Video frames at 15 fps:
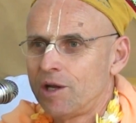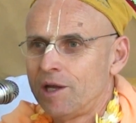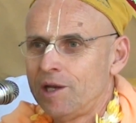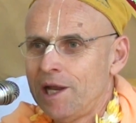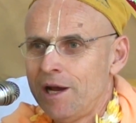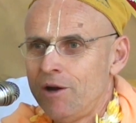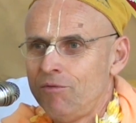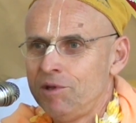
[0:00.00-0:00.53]
And
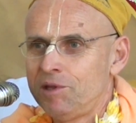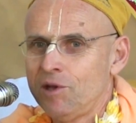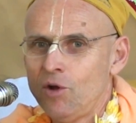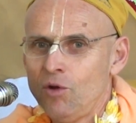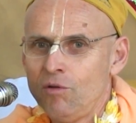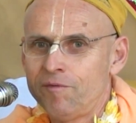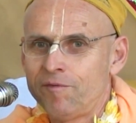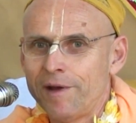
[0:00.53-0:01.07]
now with the
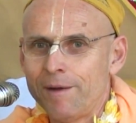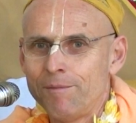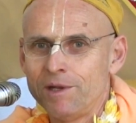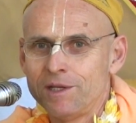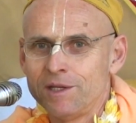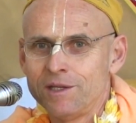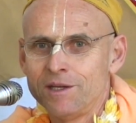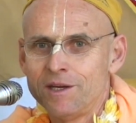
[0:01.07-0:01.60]
whole
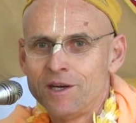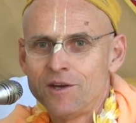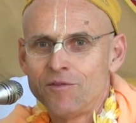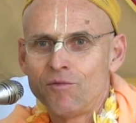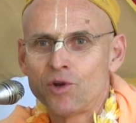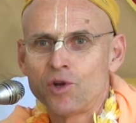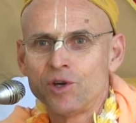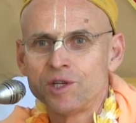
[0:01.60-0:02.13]
family,
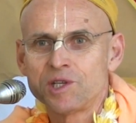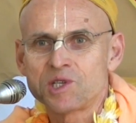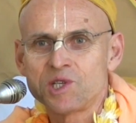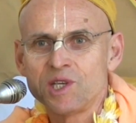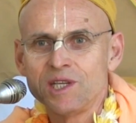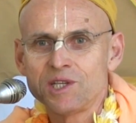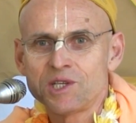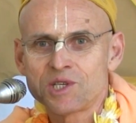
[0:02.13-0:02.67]
we're going to
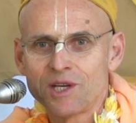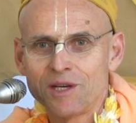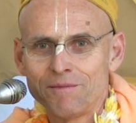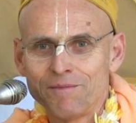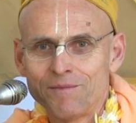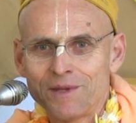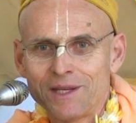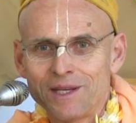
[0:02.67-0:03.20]
sing
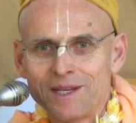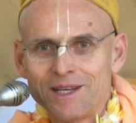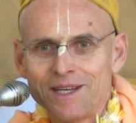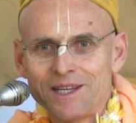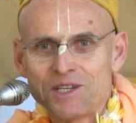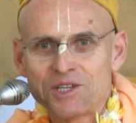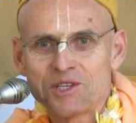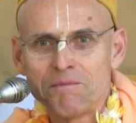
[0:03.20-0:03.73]

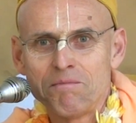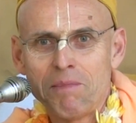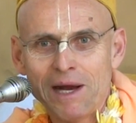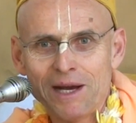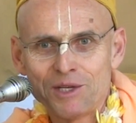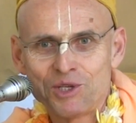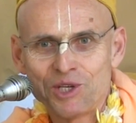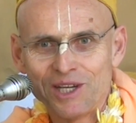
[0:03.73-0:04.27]
some
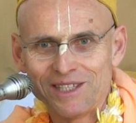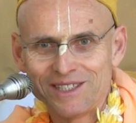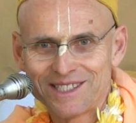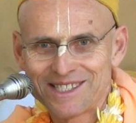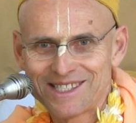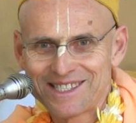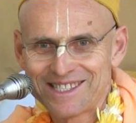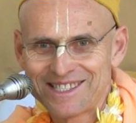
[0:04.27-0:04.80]
bhajans.